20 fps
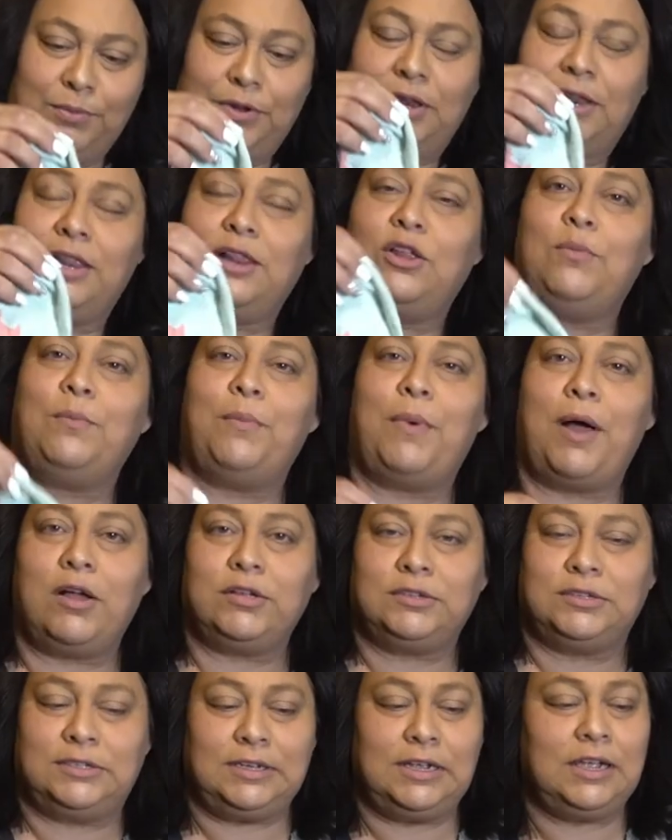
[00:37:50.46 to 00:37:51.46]
put a little
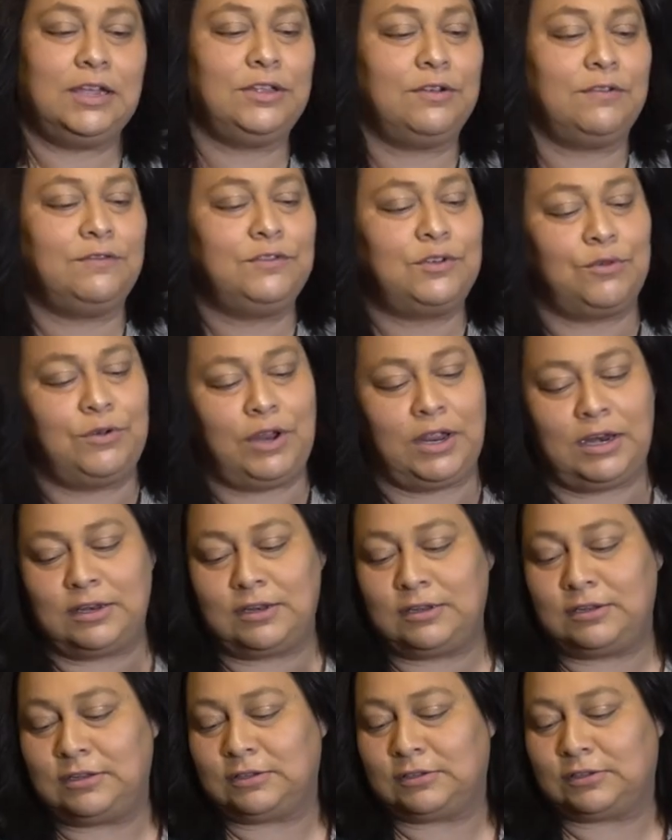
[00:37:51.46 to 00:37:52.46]
box together if donated
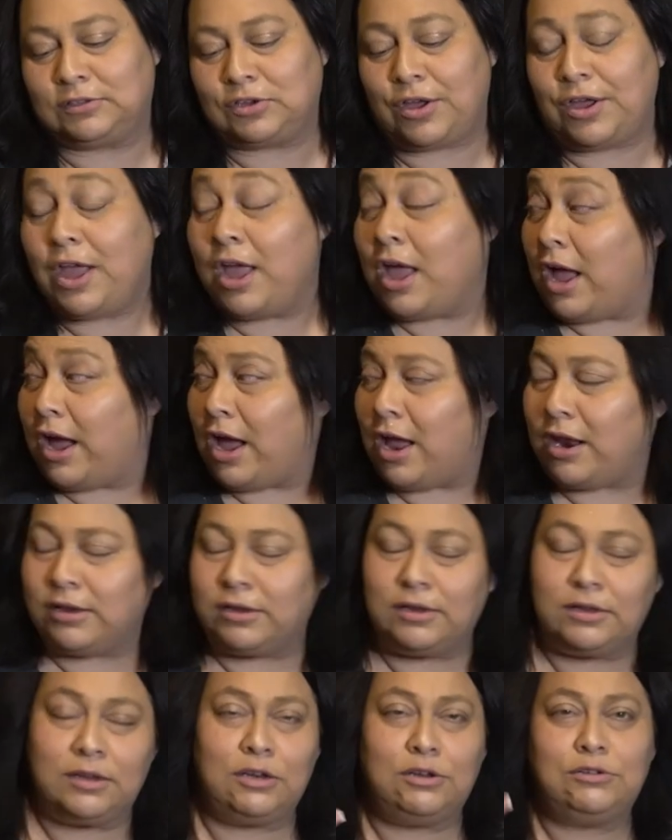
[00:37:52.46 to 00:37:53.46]
sock. Got
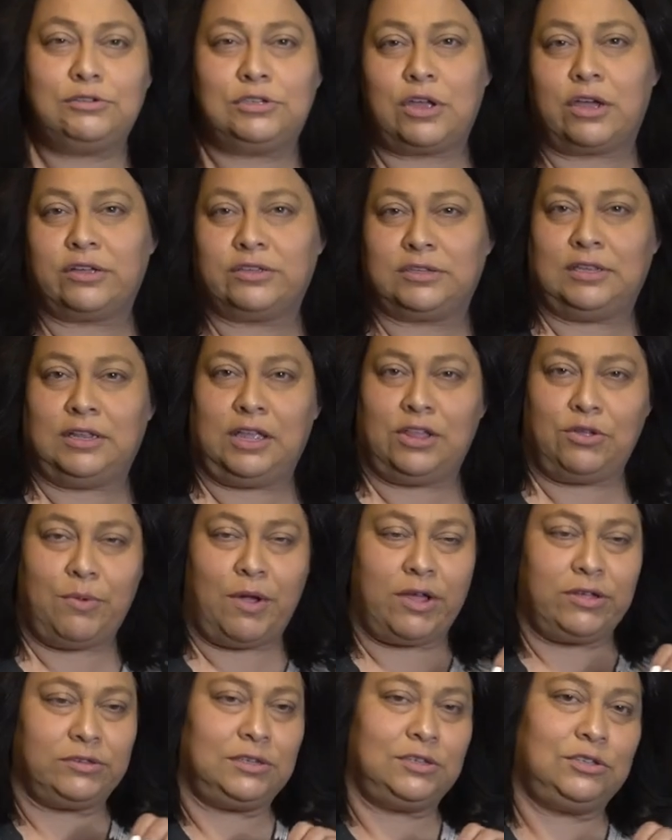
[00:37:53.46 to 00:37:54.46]
loose socks in the other
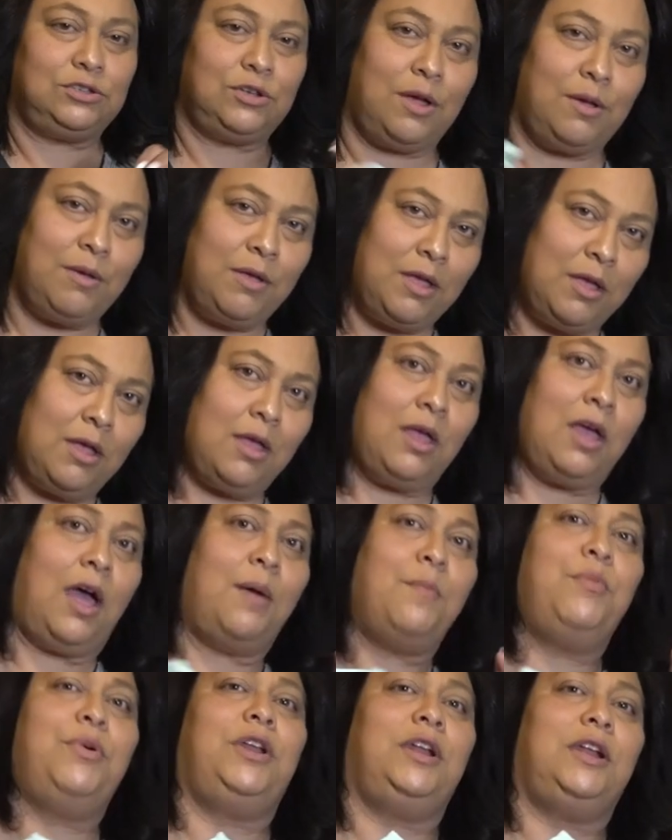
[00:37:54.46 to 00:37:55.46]
box so
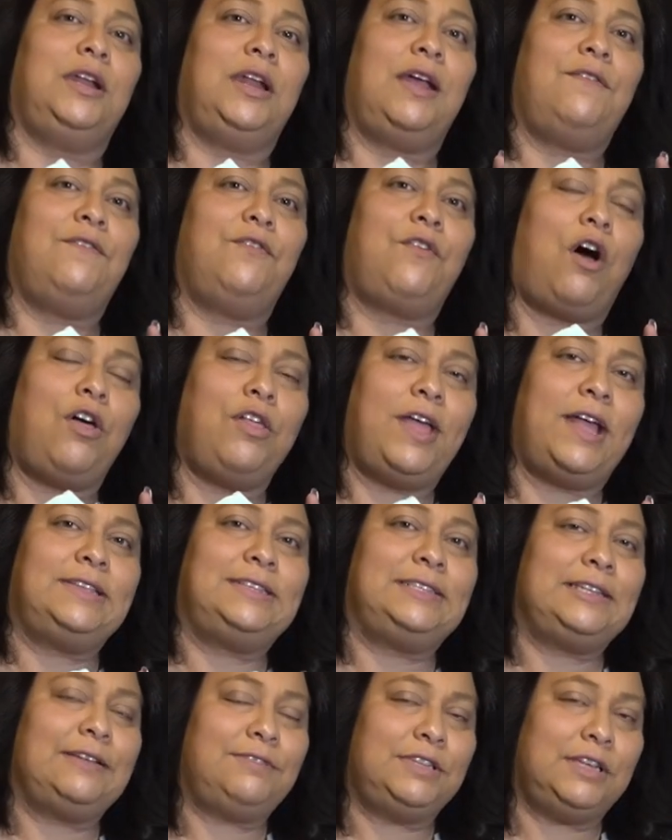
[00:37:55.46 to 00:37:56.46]
I'm putting all that
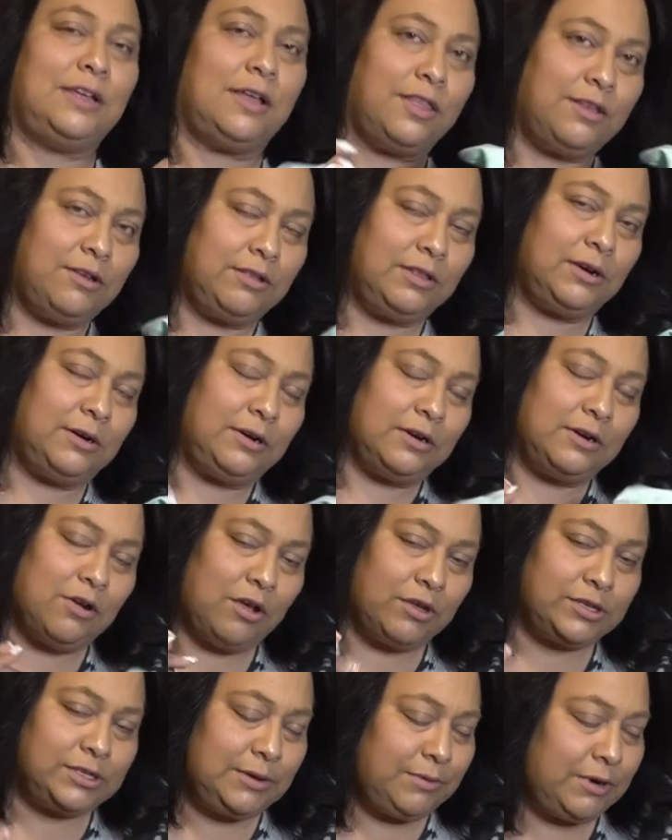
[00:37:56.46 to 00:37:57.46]
stuff together and then
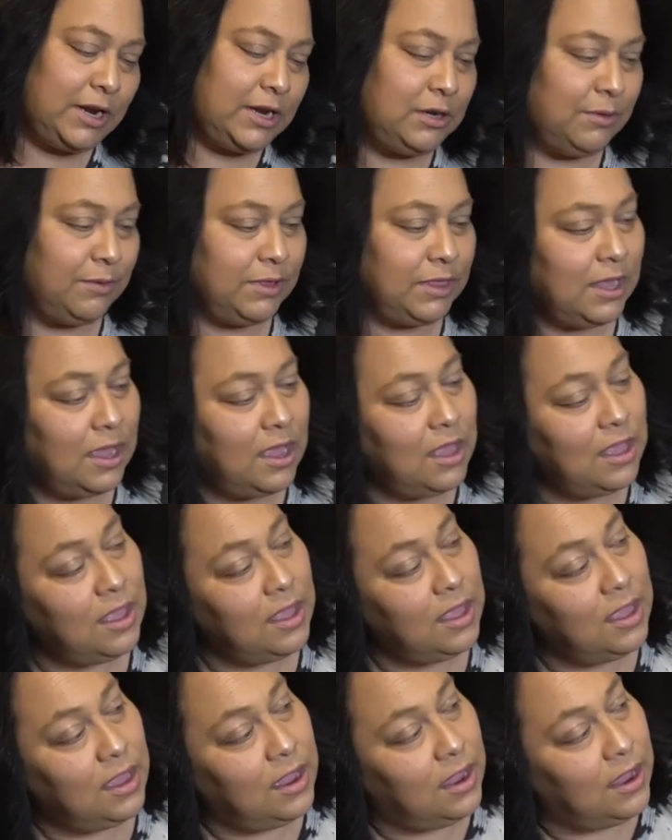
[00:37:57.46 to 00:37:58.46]
I'll see what I do with it.
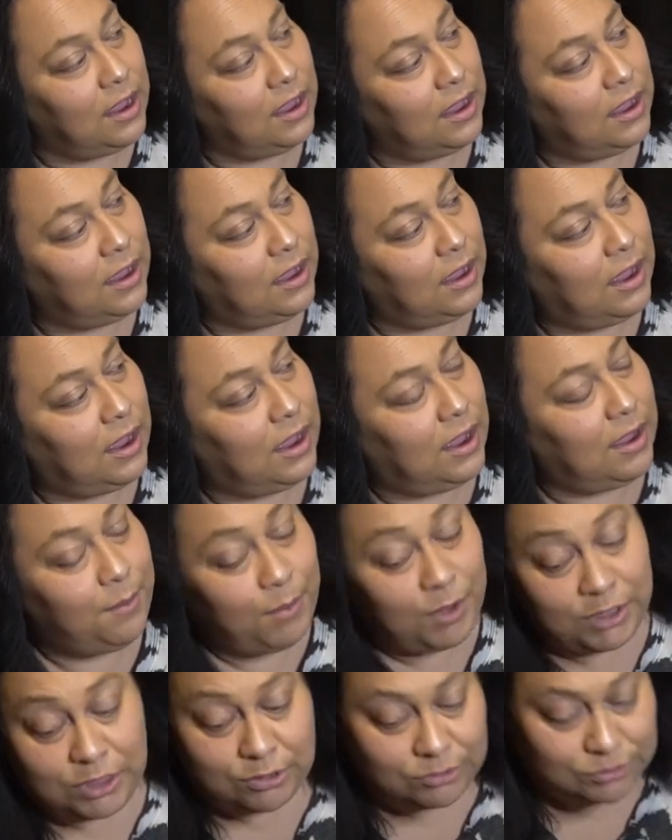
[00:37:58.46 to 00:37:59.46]

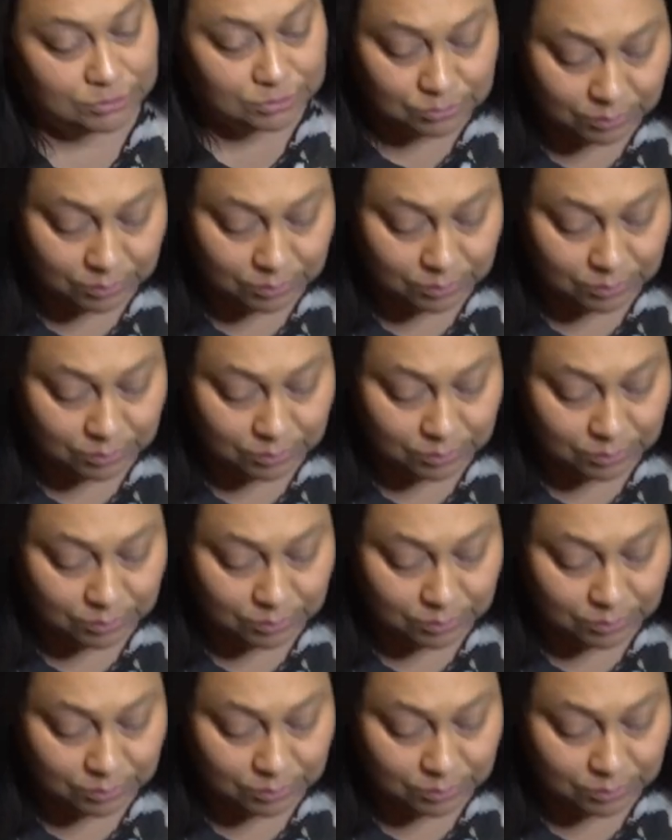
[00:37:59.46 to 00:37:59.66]
But there's